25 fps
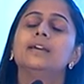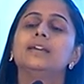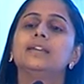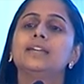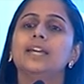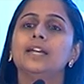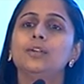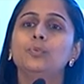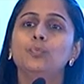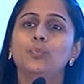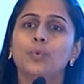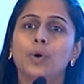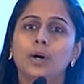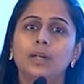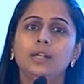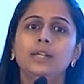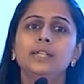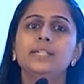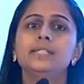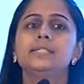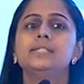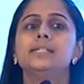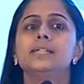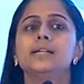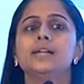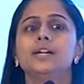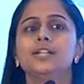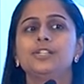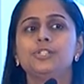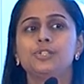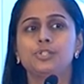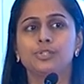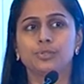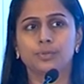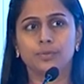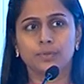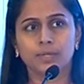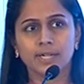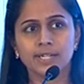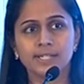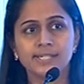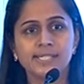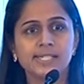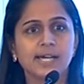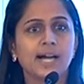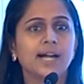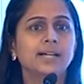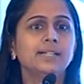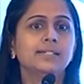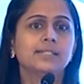can volunteer to
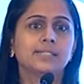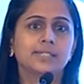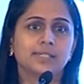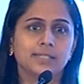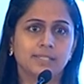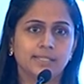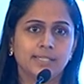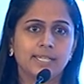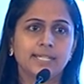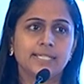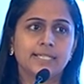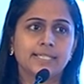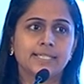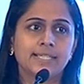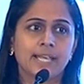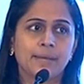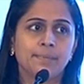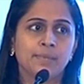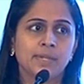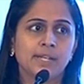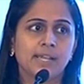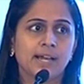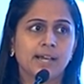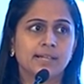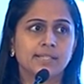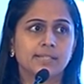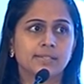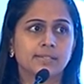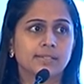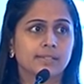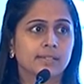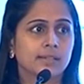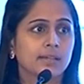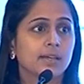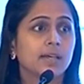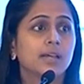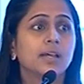conduct these seminars.